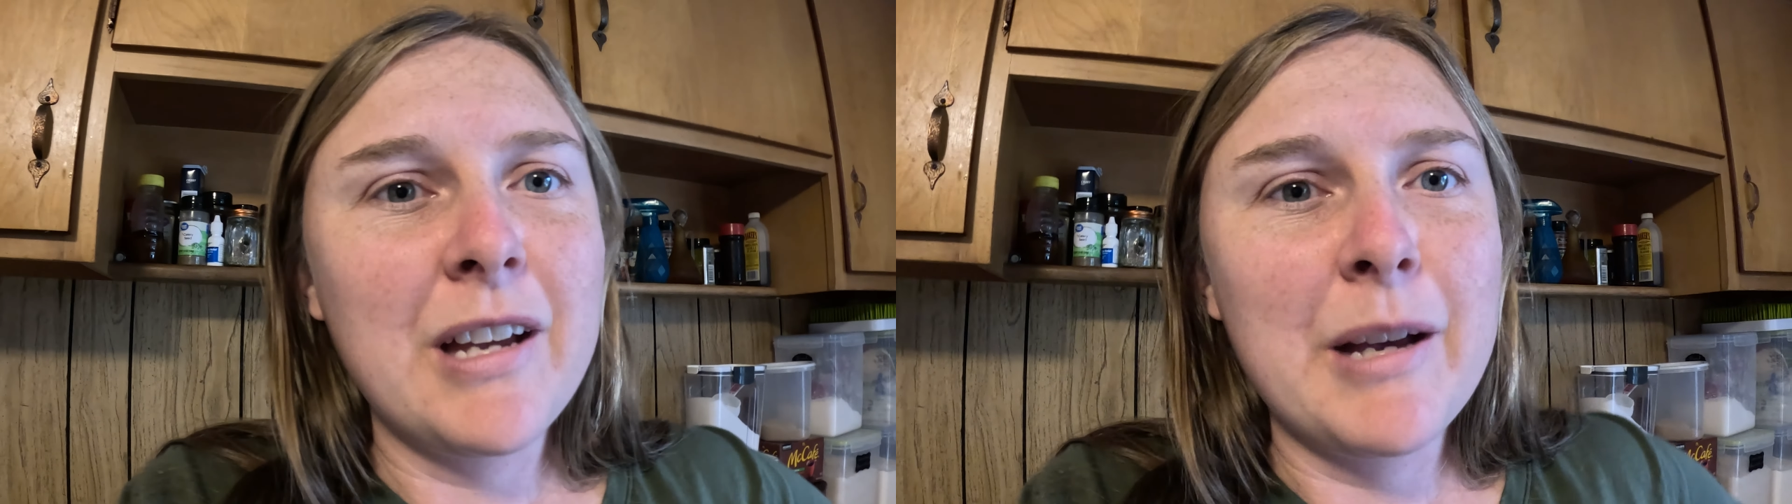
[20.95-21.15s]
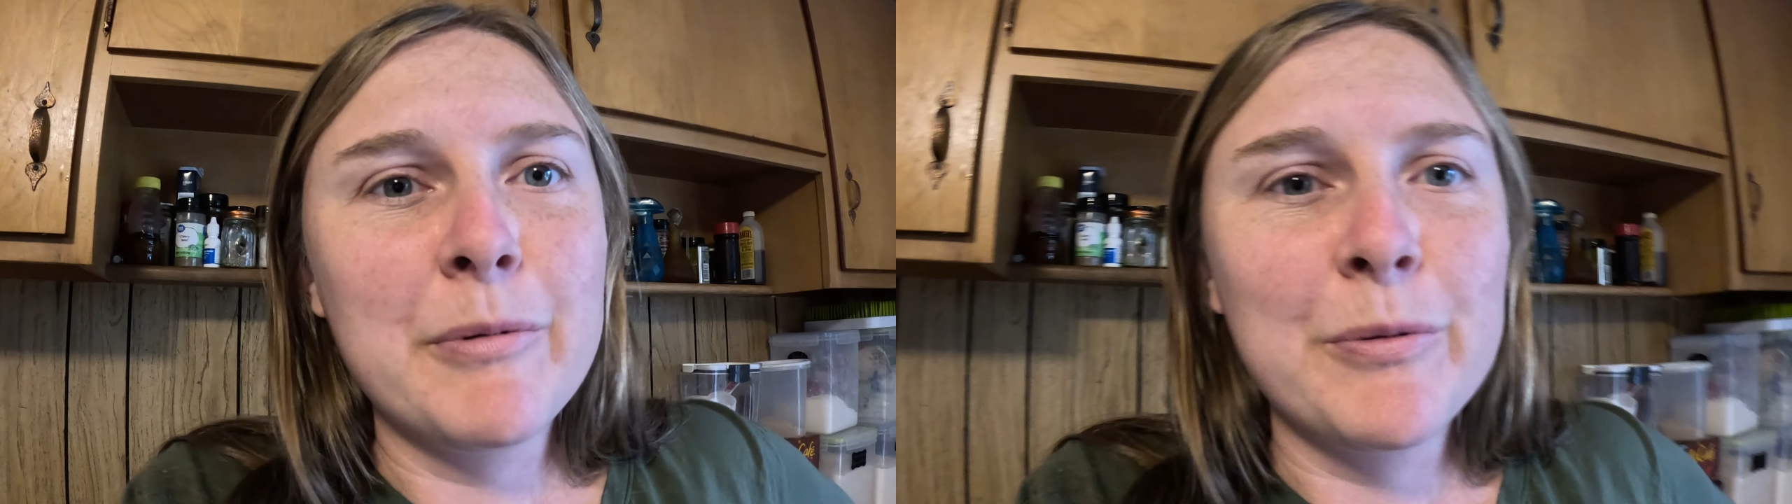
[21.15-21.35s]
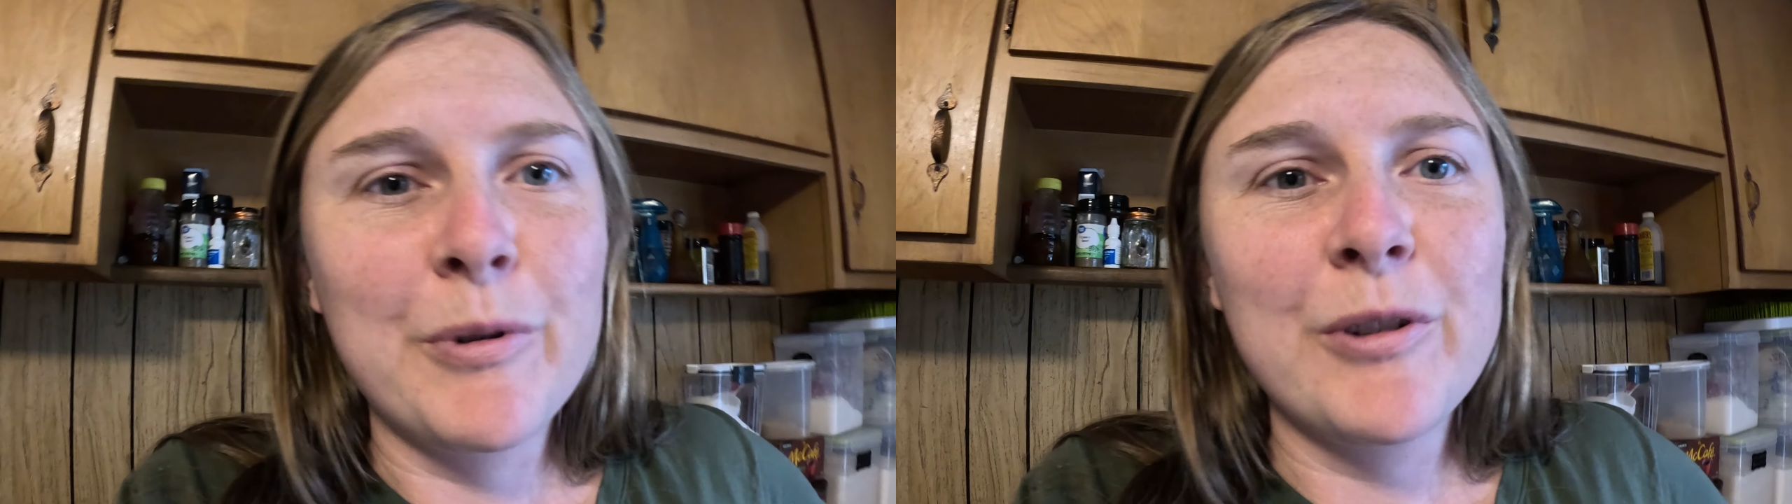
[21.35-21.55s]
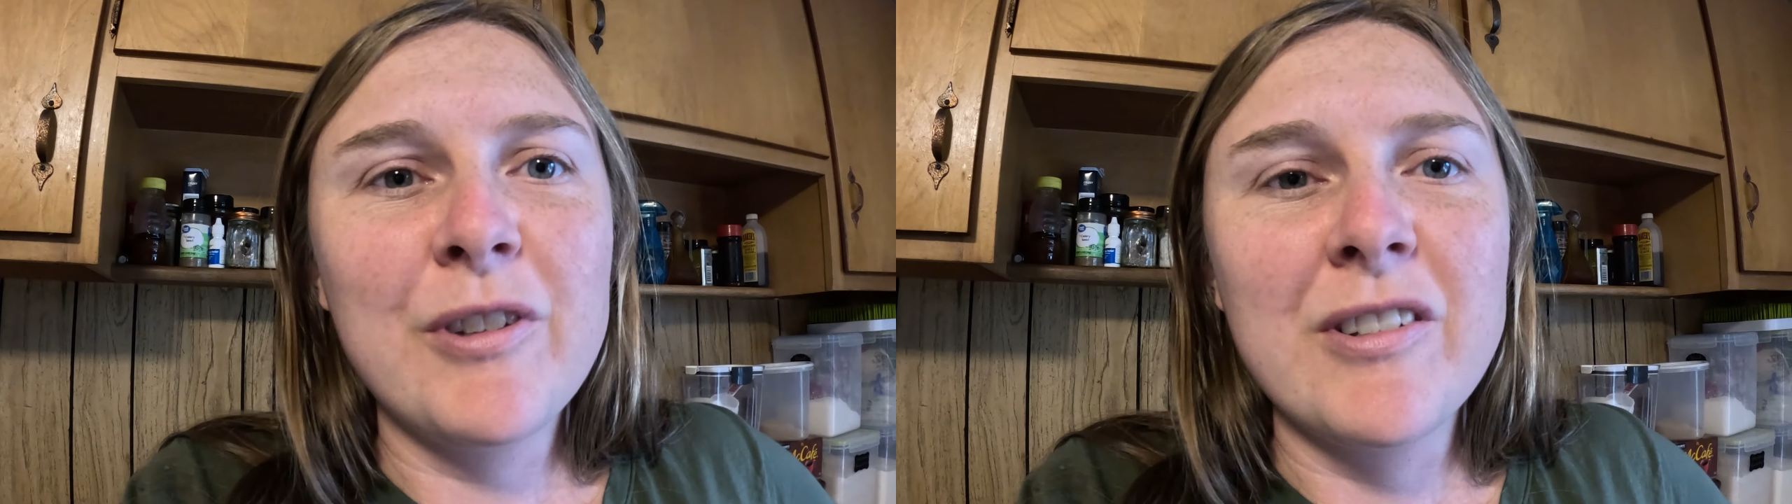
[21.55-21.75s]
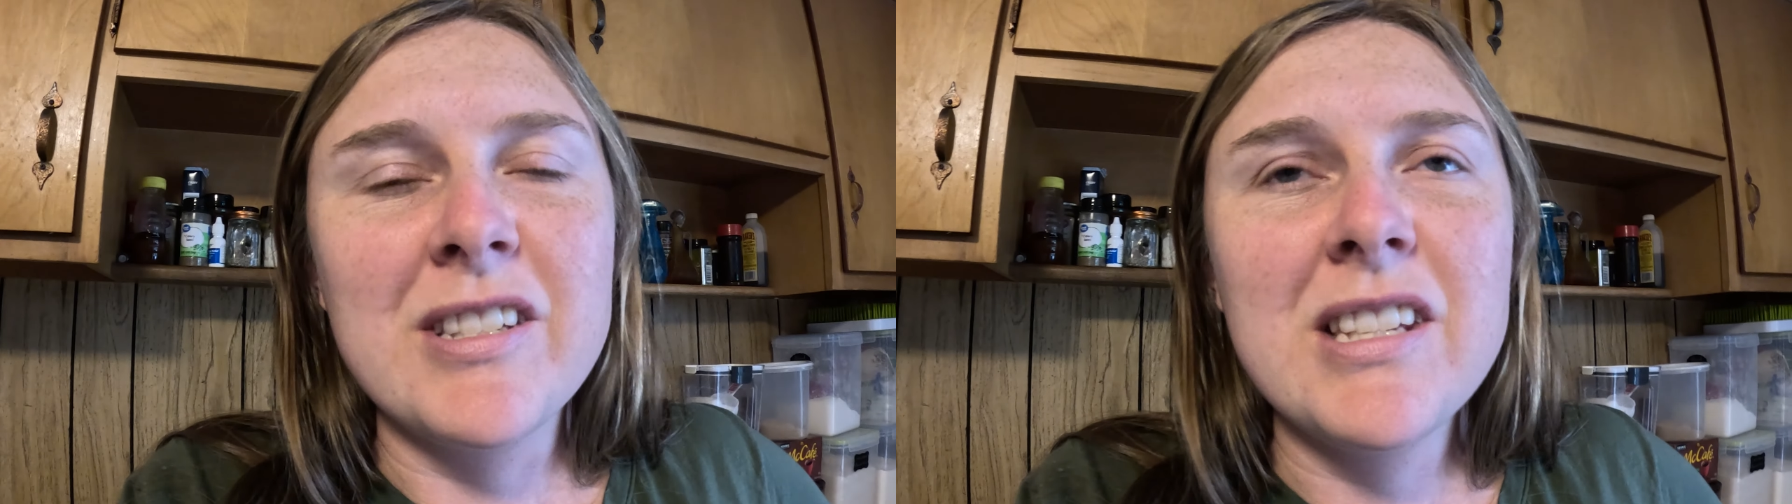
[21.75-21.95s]
able to wear
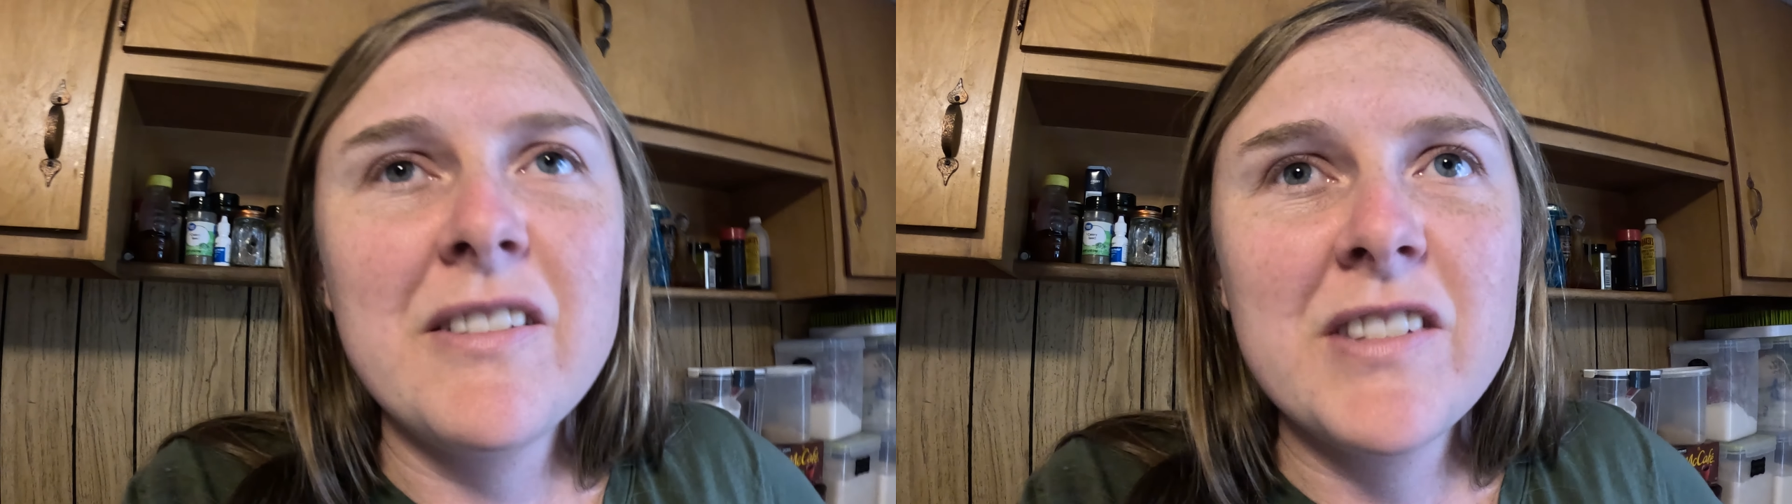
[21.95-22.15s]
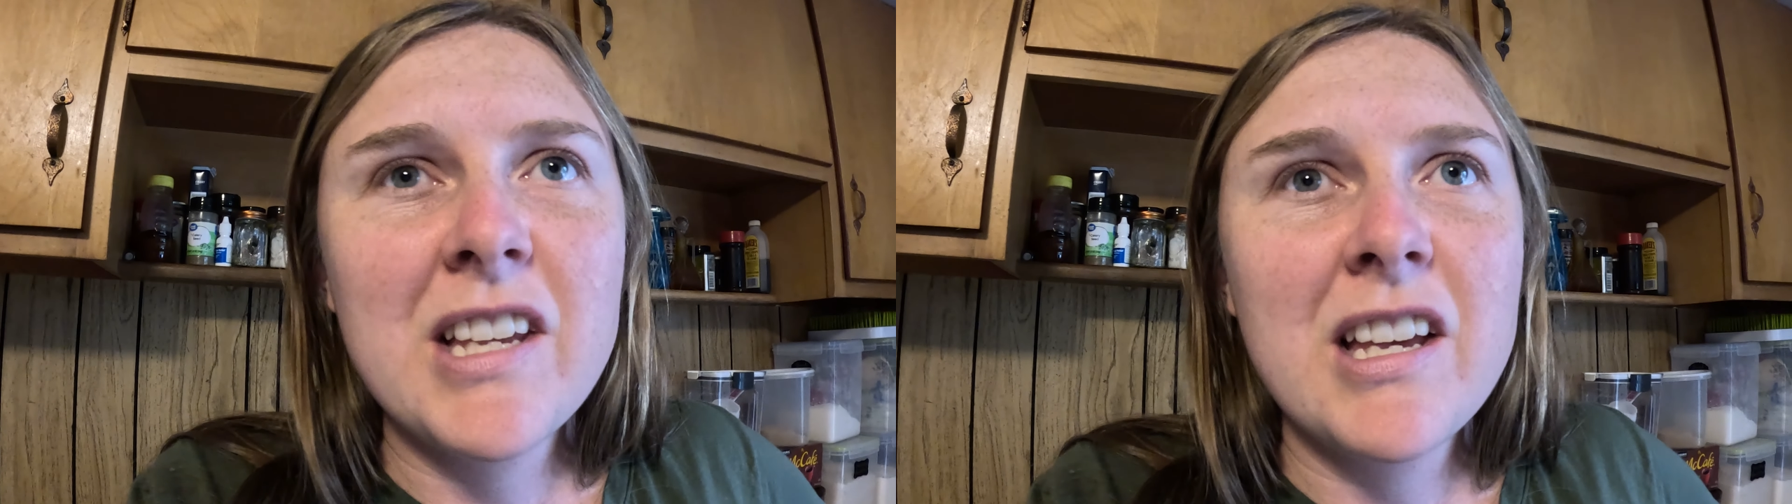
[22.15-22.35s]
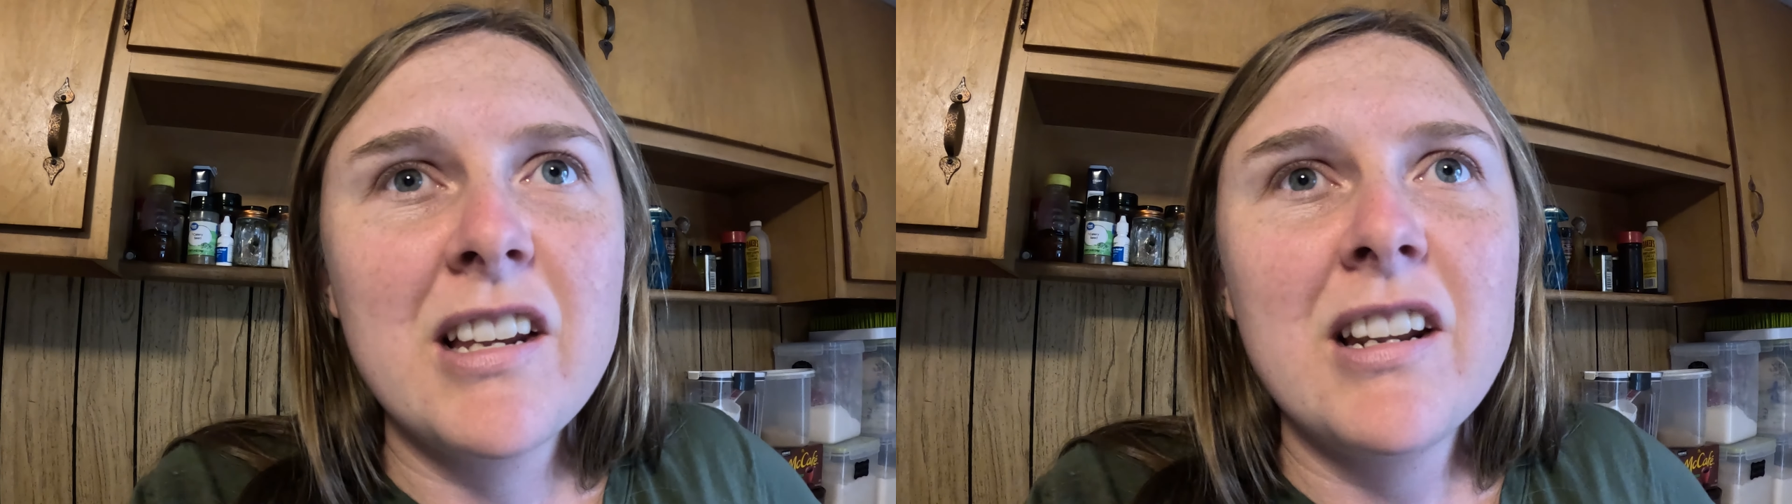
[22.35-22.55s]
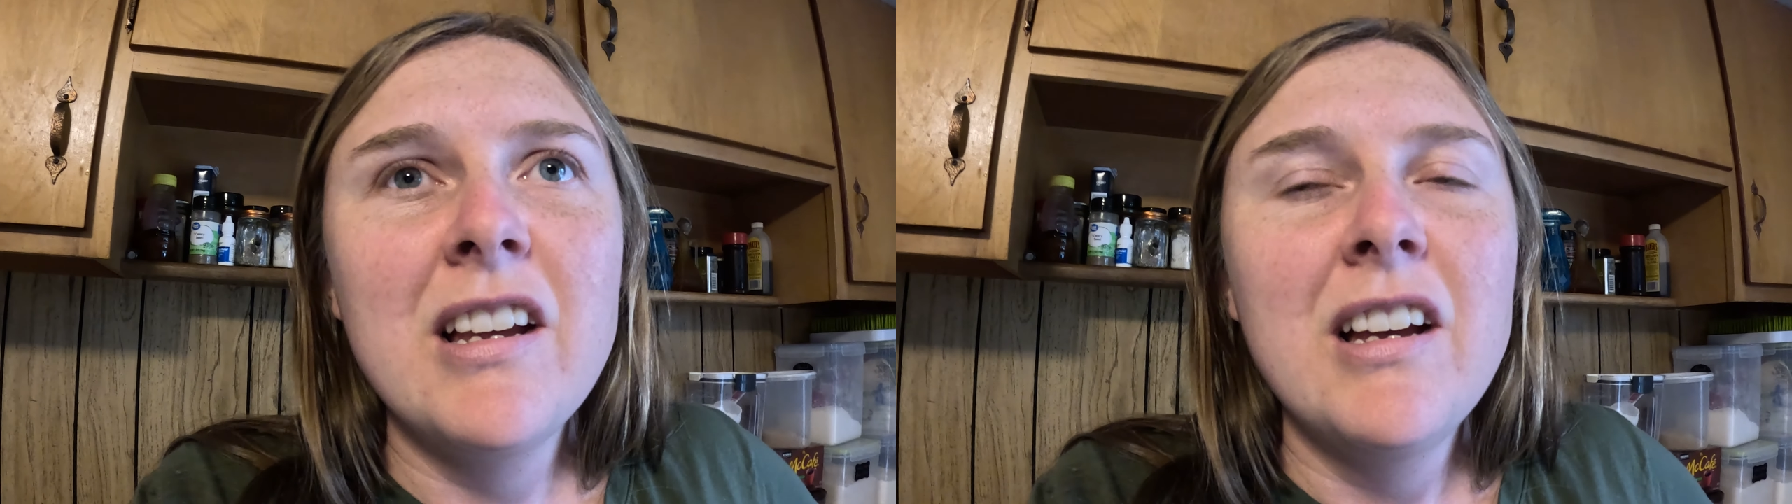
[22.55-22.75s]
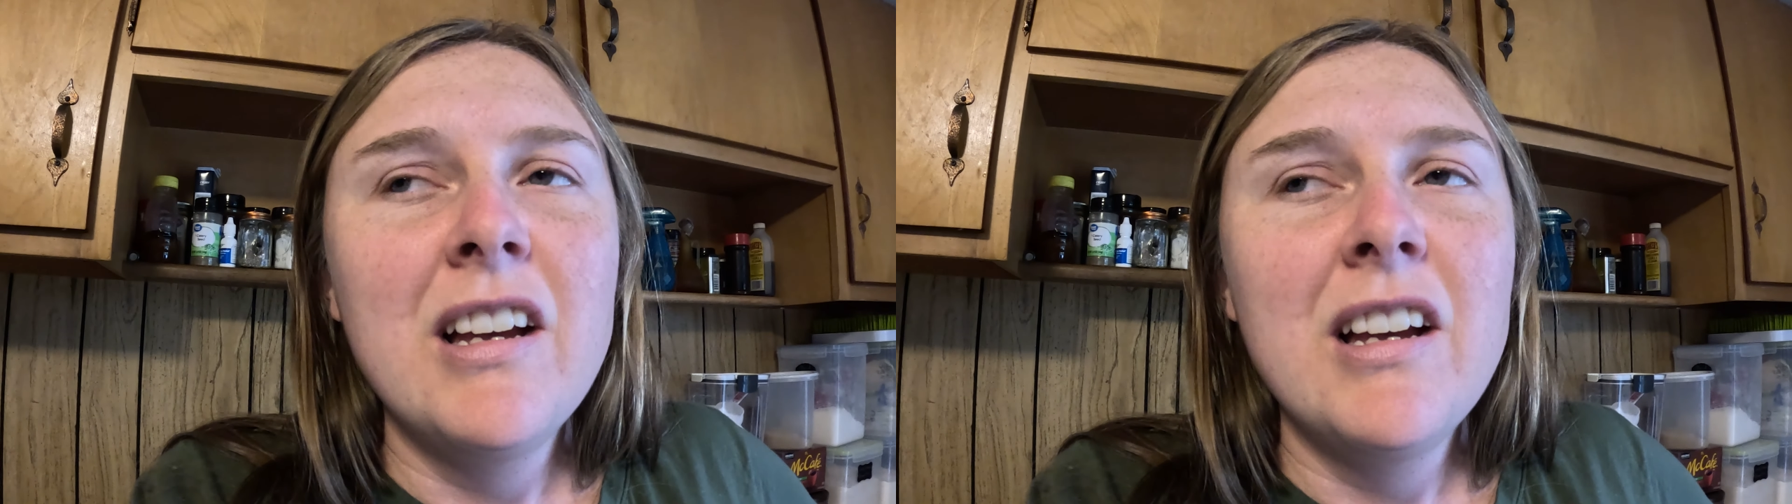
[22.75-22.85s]
long sleeves again.